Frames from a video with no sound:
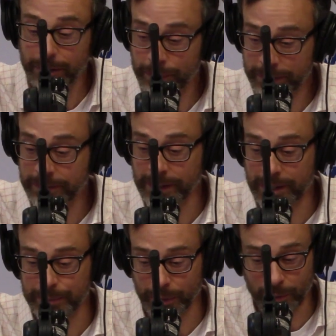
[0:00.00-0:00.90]
don't want to take
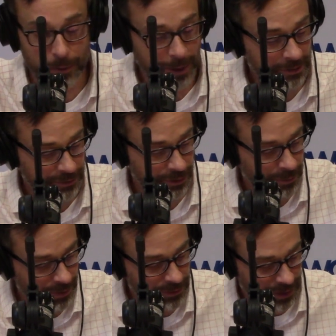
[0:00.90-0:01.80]
up your whole
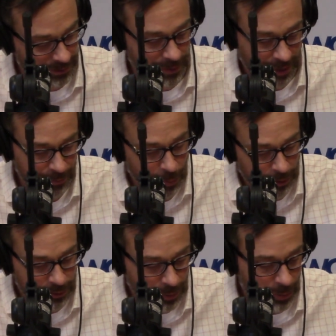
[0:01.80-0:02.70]
afternoon, but I do have one
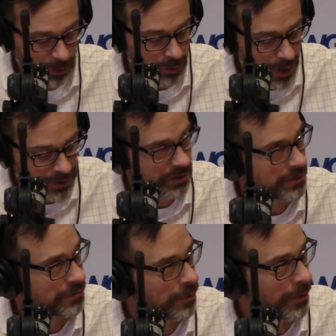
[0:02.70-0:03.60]
or two more
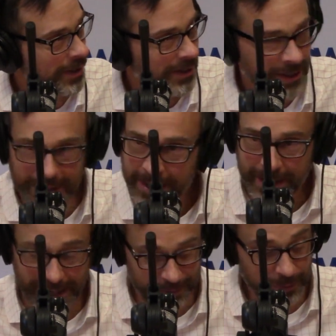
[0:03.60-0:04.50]
questions for you,
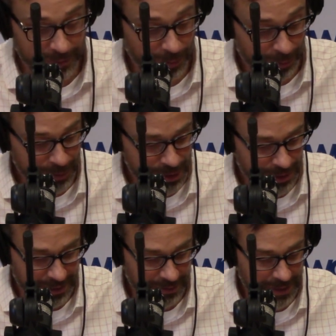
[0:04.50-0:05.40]
and we do
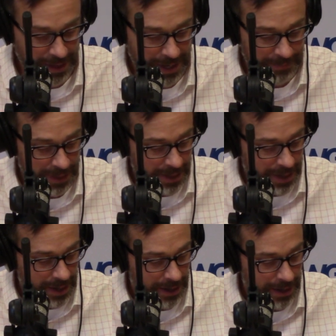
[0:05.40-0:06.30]
appreciate your time.
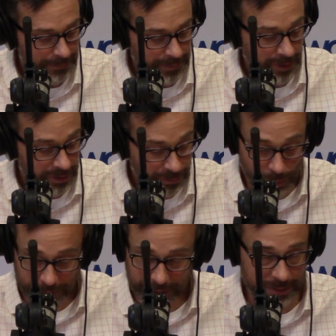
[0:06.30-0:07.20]
You've
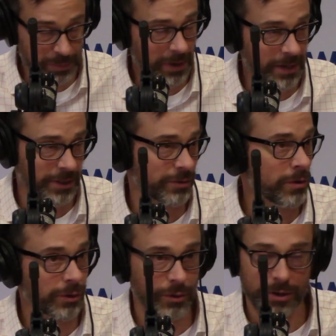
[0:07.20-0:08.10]
worked on these projects
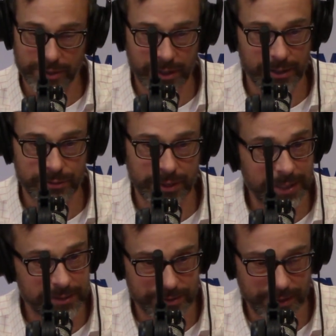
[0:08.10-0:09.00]
all across the country,
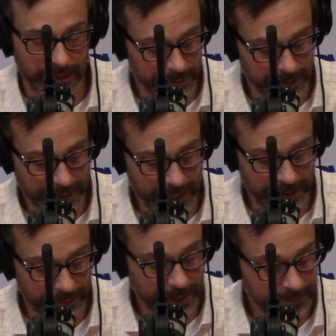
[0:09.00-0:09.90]
not just here on Long
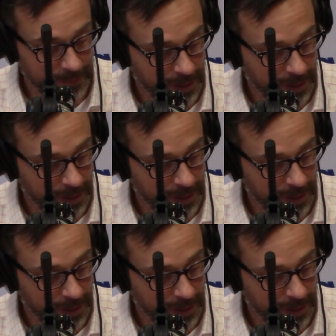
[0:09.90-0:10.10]
Island, right?